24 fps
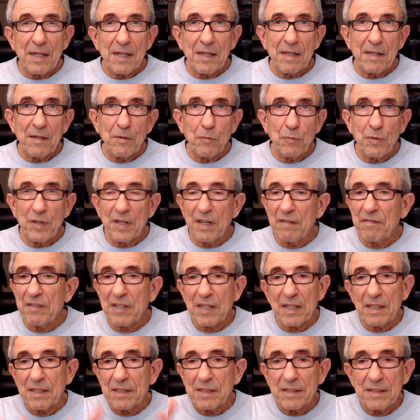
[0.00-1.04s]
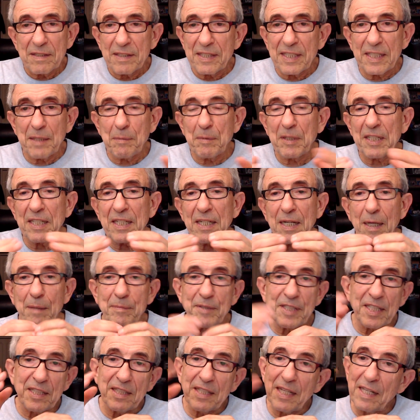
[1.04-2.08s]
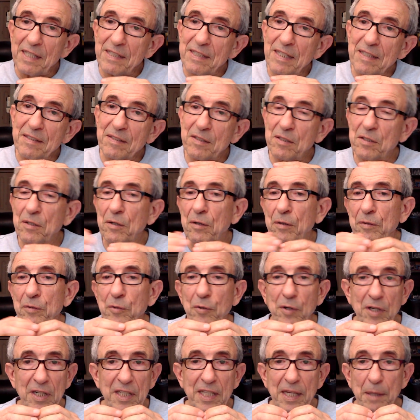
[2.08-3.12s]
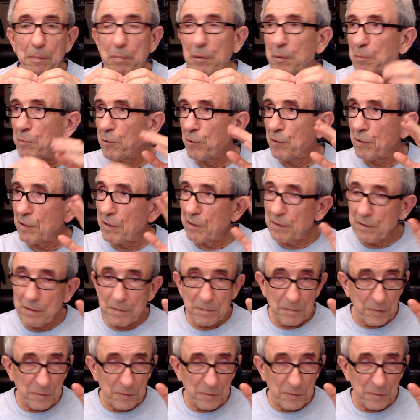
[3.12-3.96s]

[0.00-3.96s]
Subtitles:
whenever anybody comes and tells us, you know, you are capable,